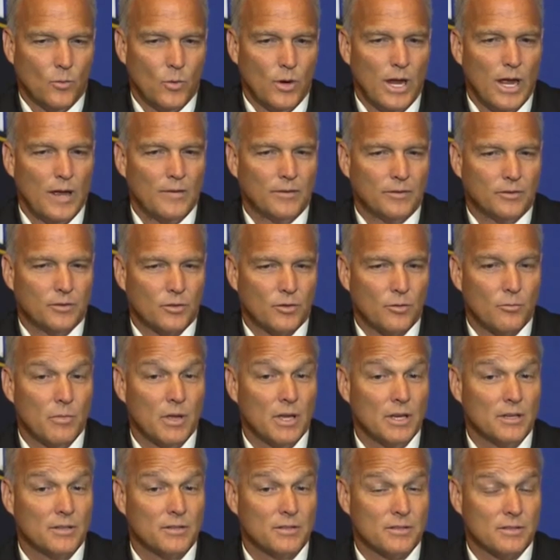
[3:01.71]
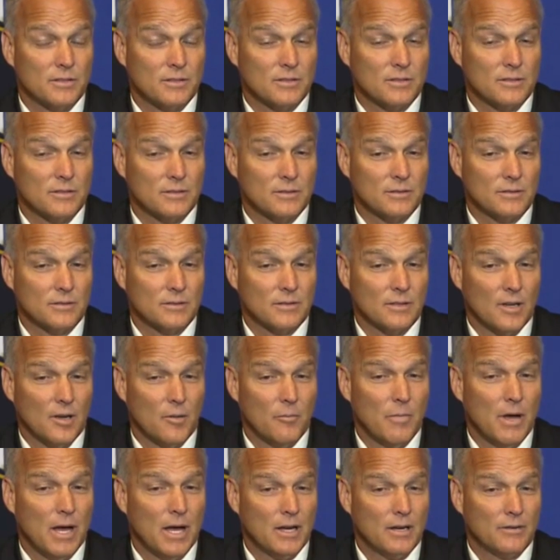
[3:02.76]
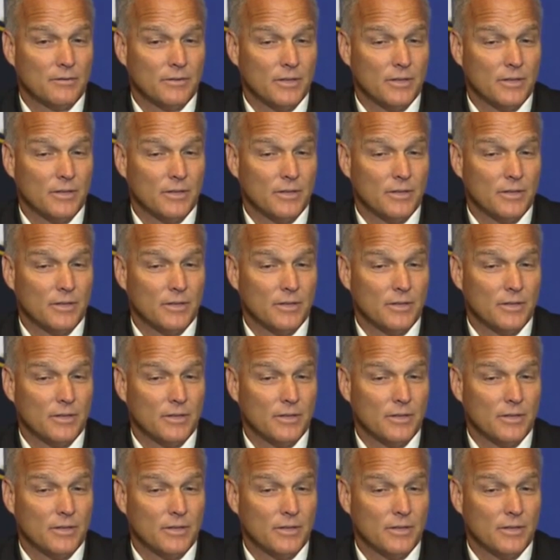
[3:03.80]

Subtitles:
We have a tremendous amount